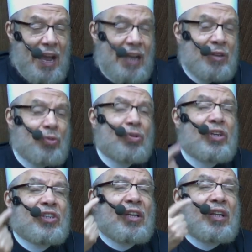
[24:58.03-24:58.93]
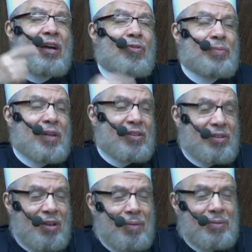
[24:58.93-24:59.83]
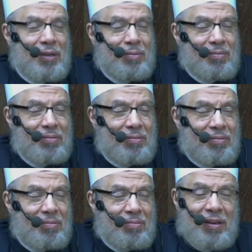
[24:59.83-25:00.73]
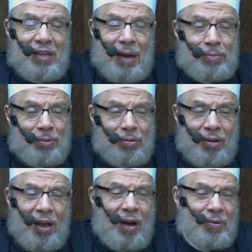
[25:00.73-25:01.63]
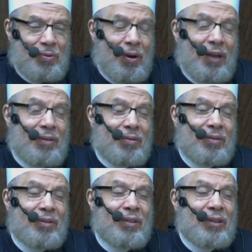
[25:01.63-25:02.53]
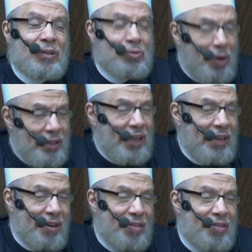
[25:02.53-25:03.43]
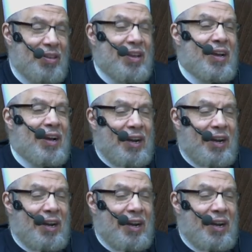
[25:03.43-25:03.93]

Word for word: and he hoped that Allah will get out of their offspring people who worship Allah alone. And that